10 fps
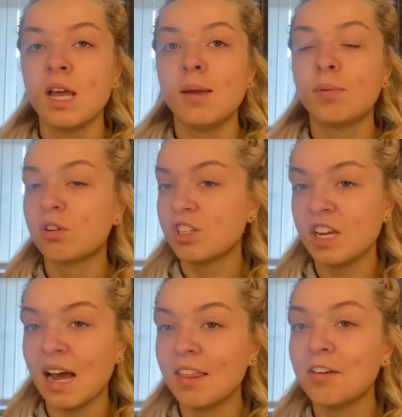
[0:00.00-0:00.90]
because
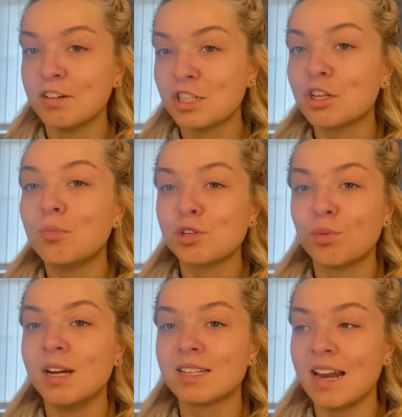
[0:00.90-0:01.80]
yeah there is so much
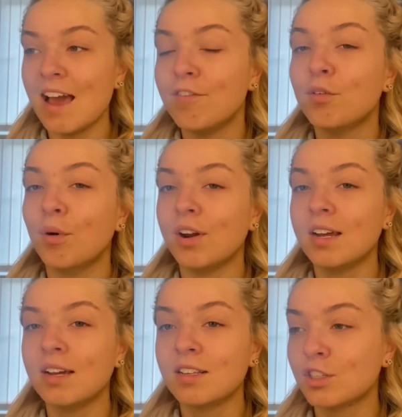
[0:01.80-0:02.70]
worse and everyone
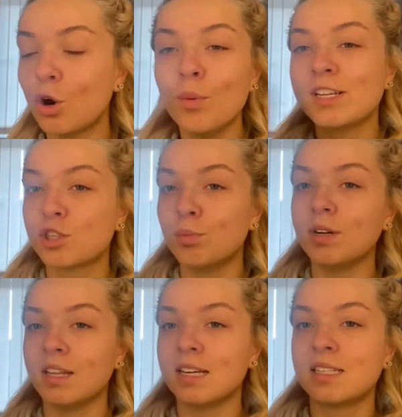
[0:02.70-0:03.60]
there's always
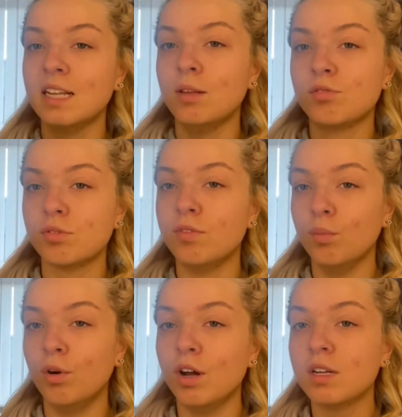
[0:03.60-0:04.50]
somebody that's dealing with something
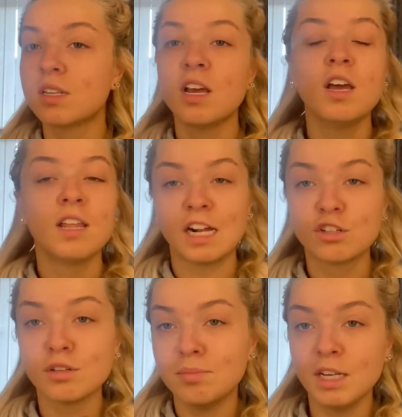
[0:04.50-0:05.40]
worse that
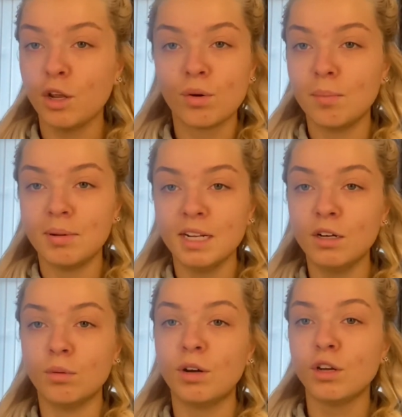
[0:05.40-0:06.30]
doesn't mean you can
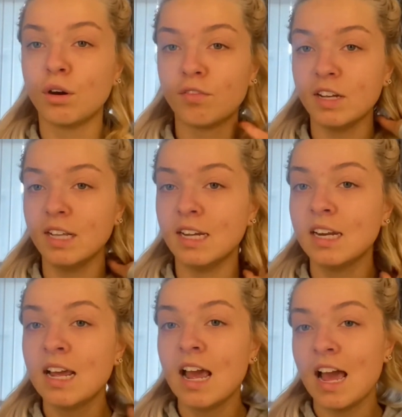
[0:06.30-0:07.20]
belittle what you're feeling
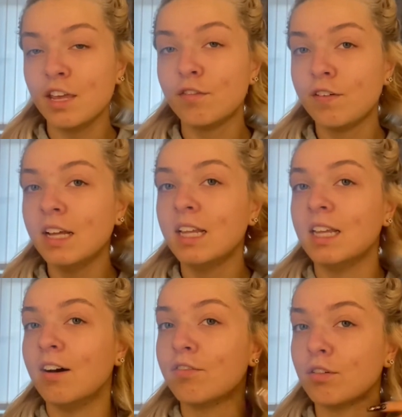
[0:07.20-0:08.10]
and you're feeling
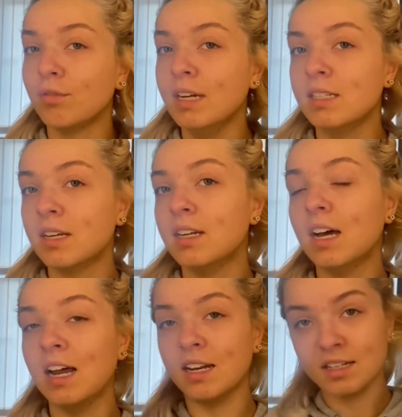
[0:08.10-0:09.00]
that for a reason
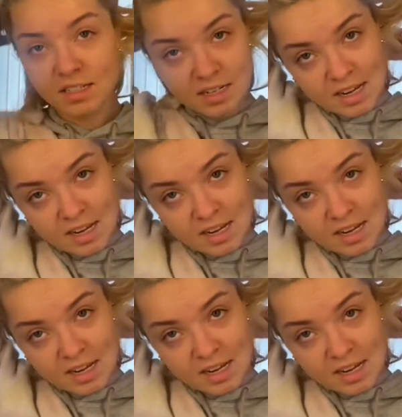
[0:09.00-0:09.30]
and